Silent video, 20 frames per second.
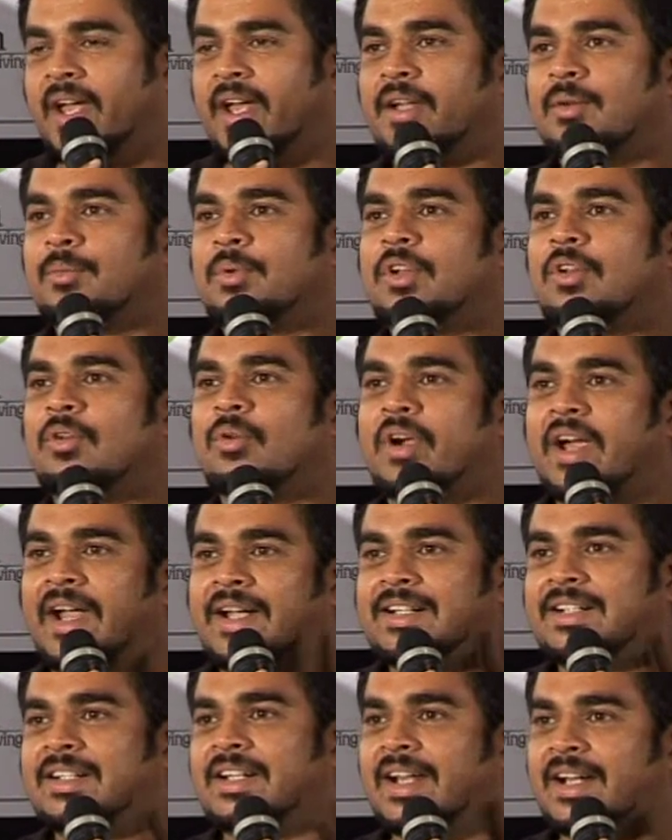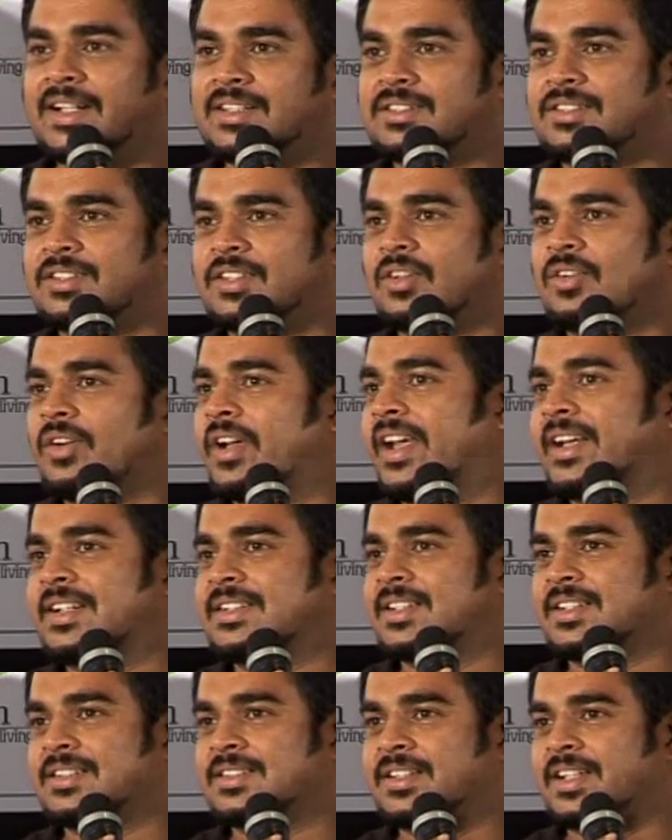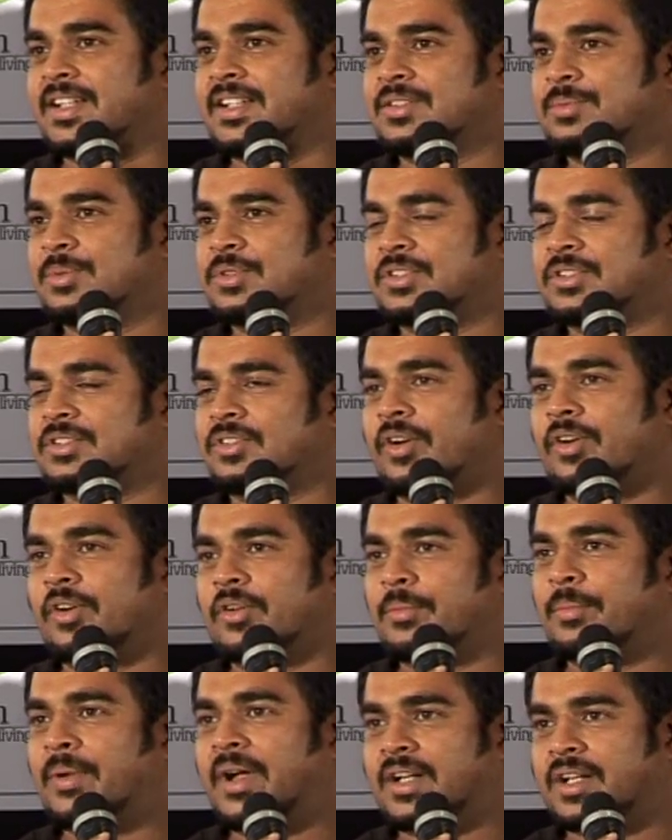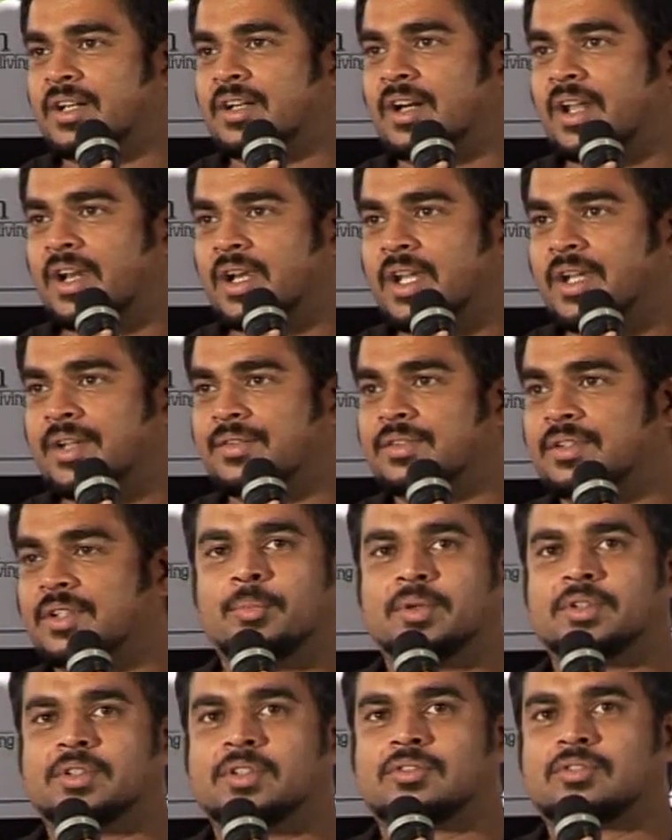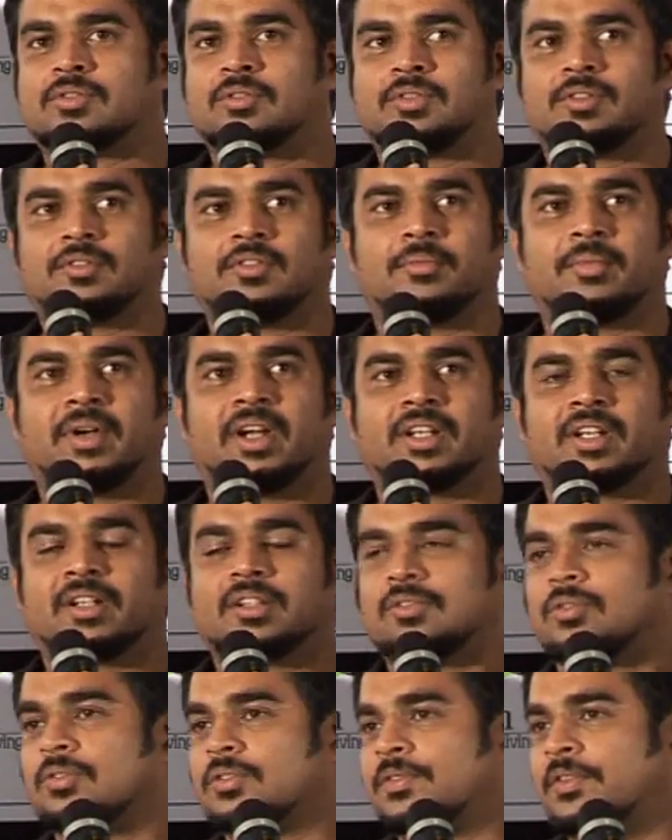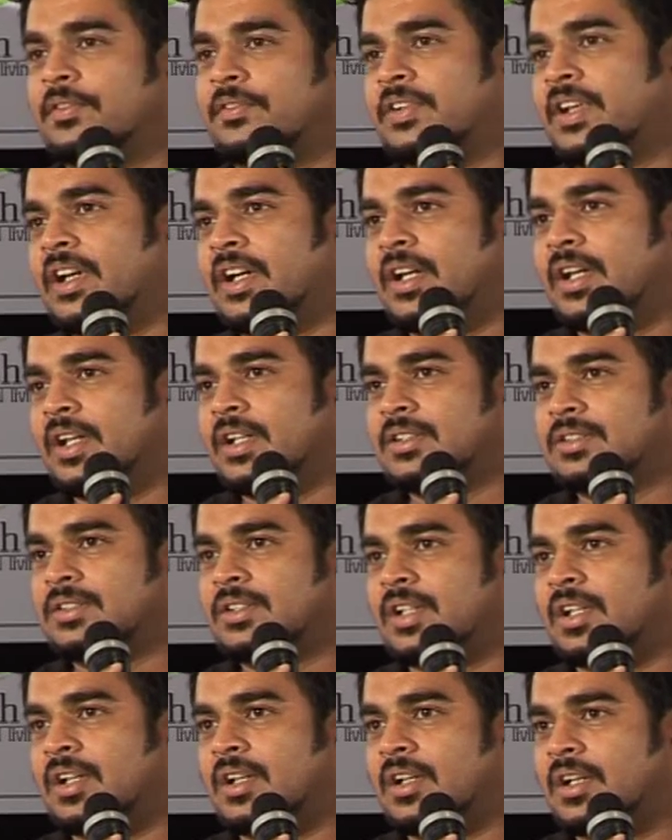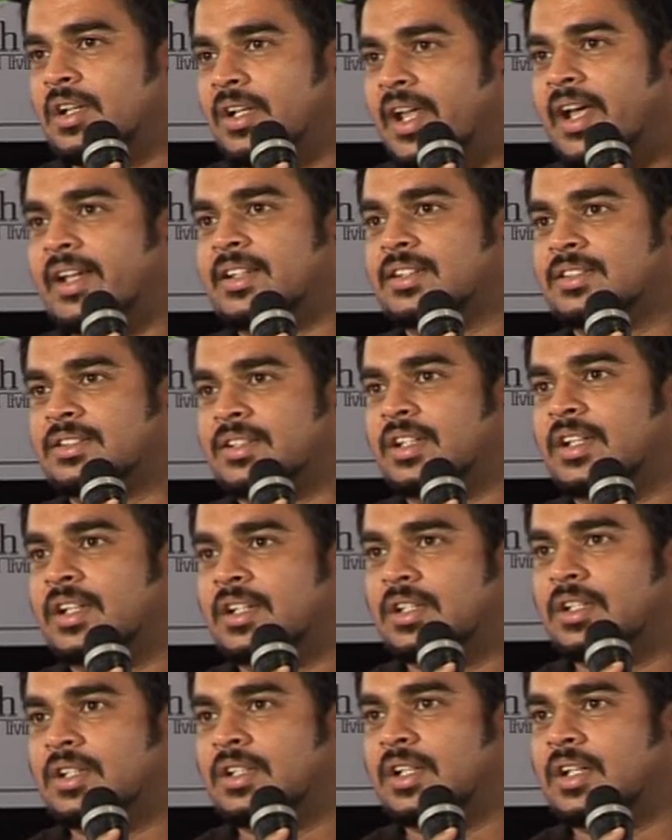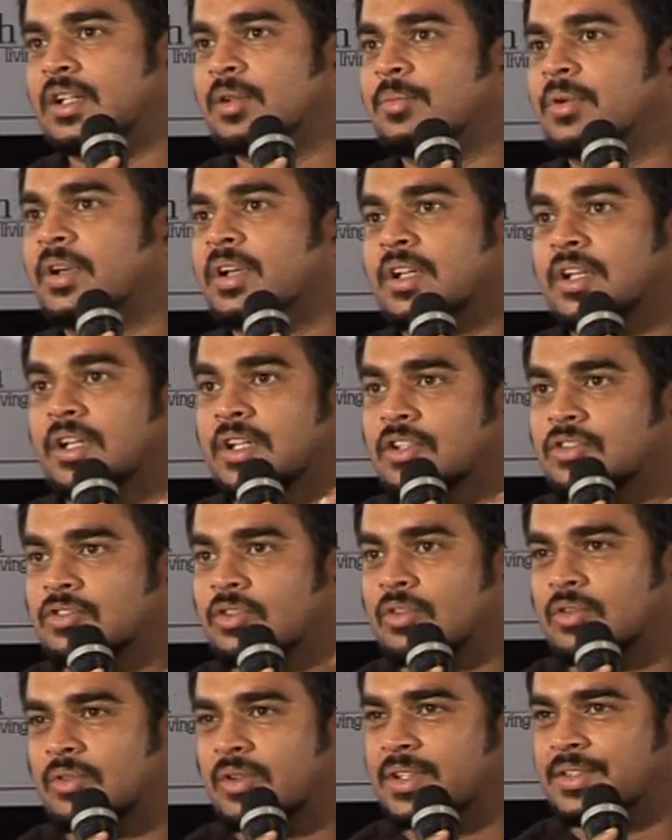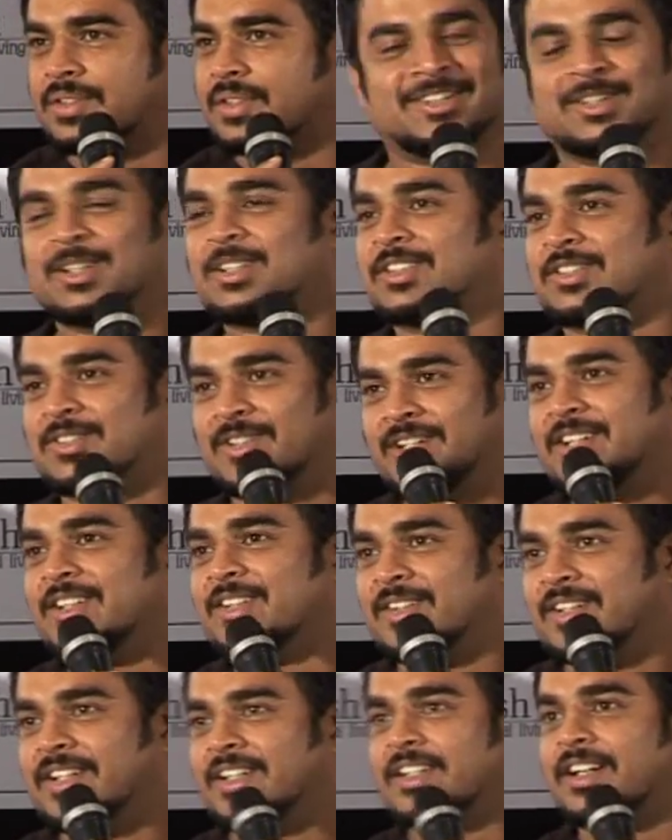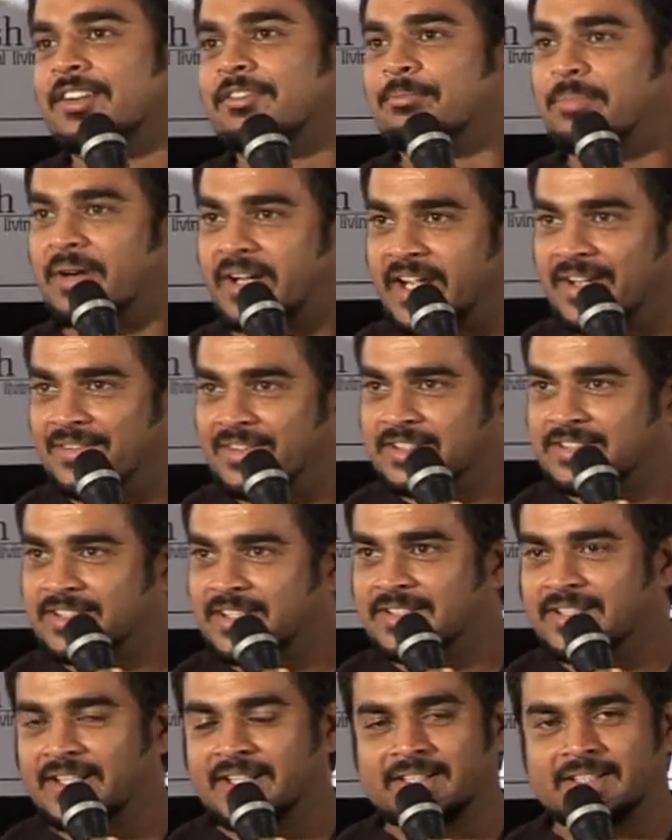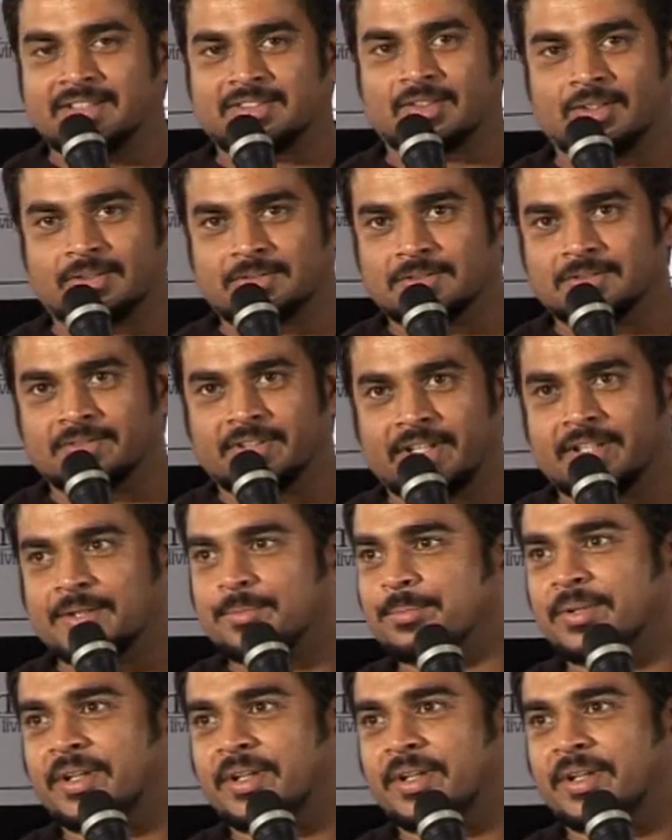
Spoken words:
and we look at it as you know excess days which is not going to matter in our lives but the truth of the matter is those 15 days they really like they say in Hindi they completely nichodo us so it's really really tough but having said that it's also very